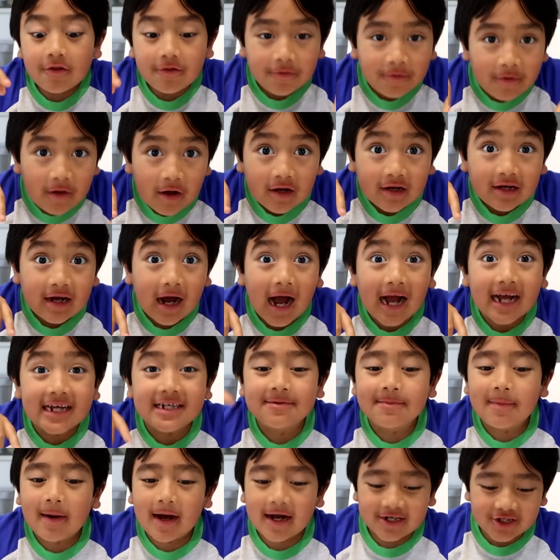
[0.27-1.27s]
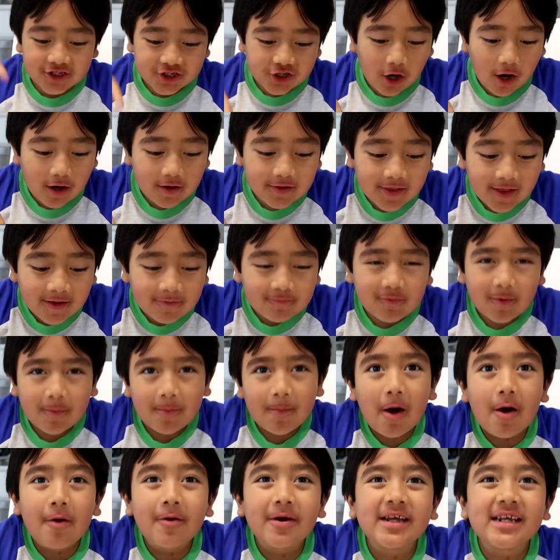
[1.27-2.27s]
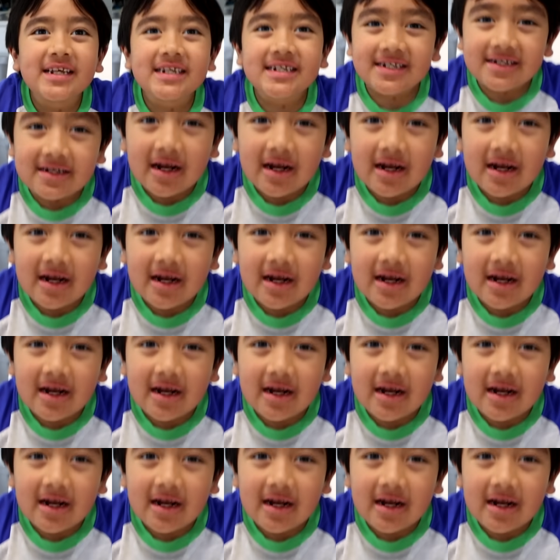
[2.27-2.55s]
Look guys, my chocolate remote is